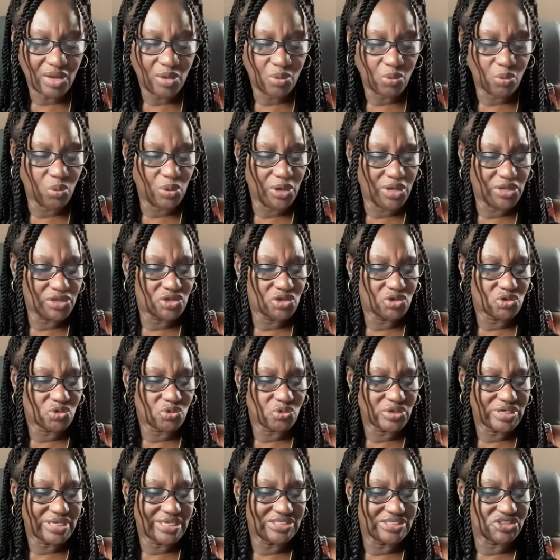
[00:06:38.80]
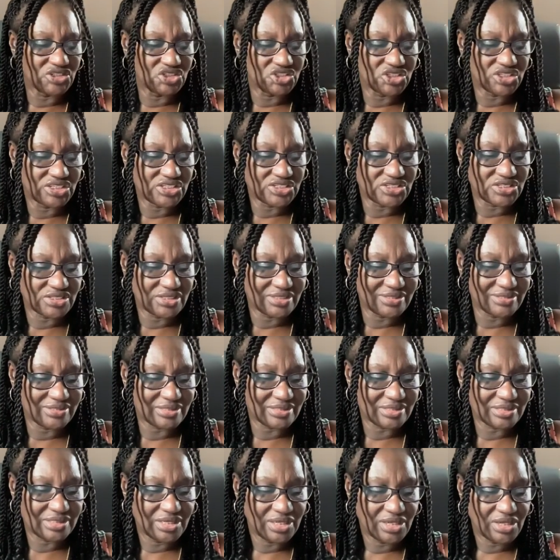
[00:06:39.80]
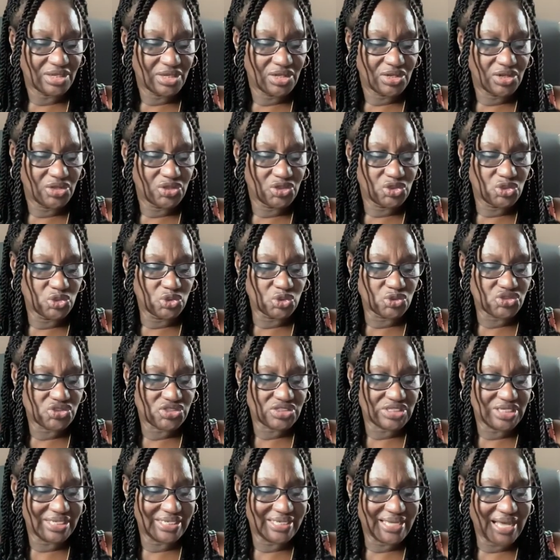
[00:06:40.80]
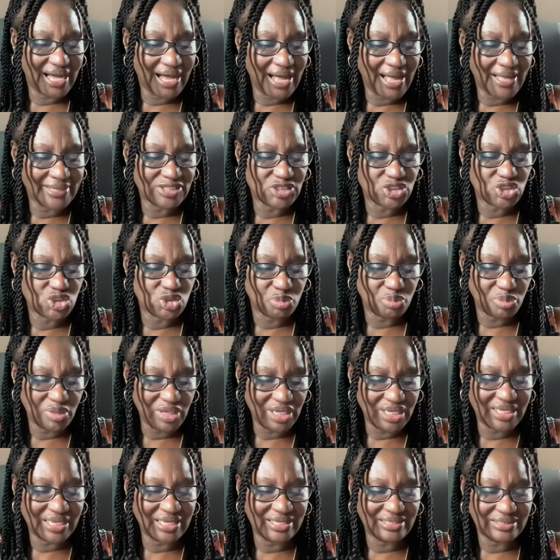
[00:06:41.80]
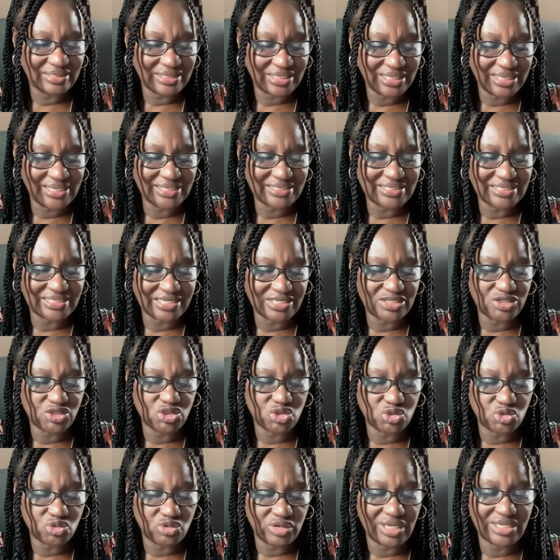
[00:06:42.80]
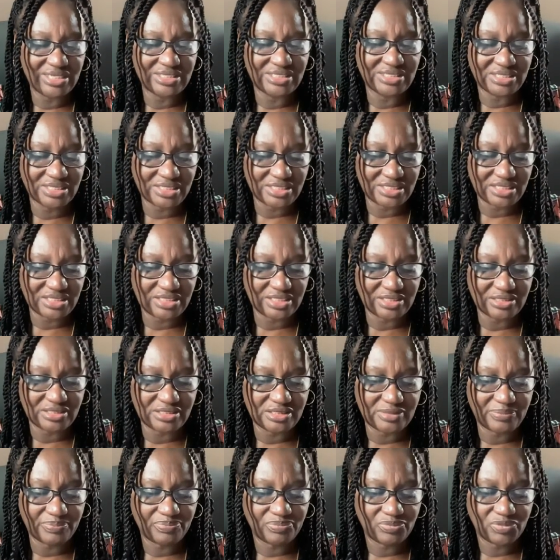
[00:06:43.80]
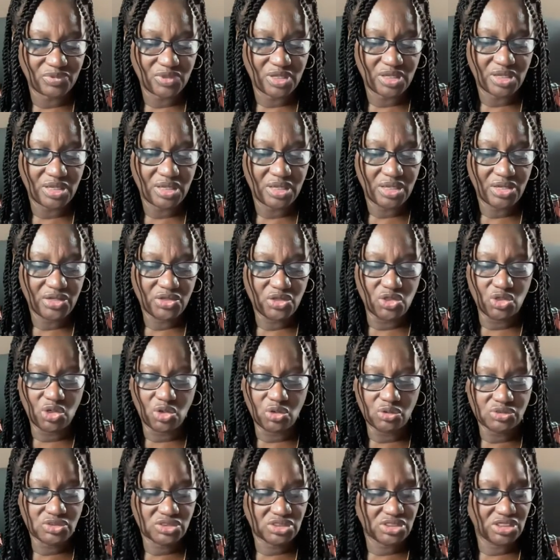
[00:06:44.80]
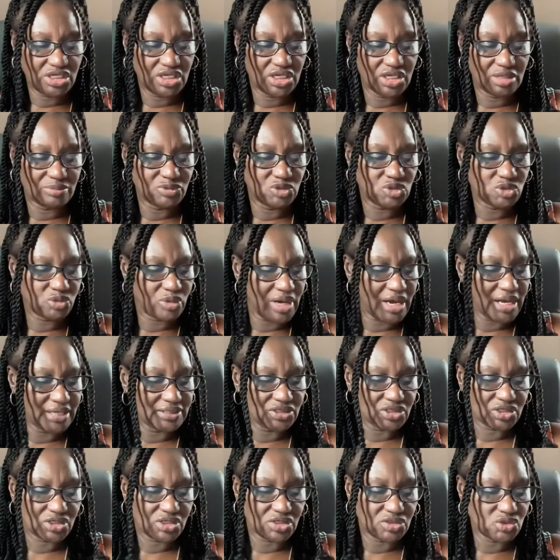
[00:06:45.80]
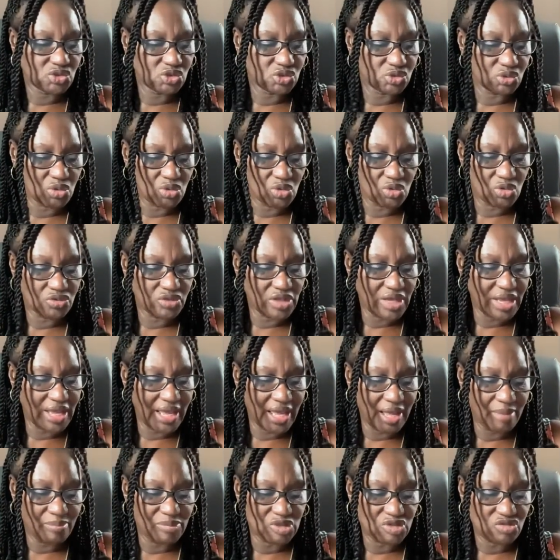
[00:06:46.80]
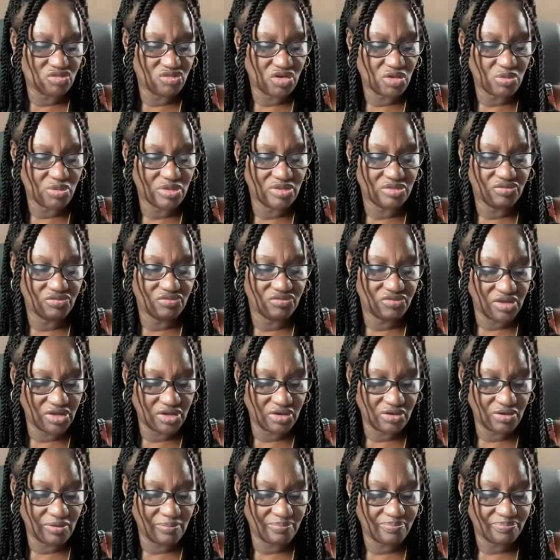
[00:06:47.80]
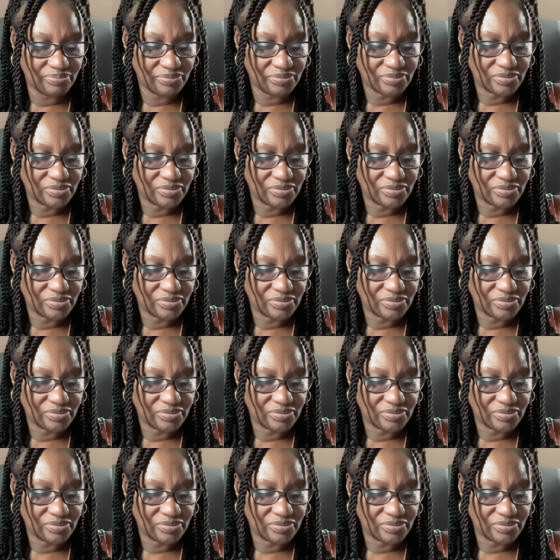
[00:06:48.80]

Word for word: When you read Genesis, you see God speaking things into existence. You don't see him trying to control the atmosphere with fear.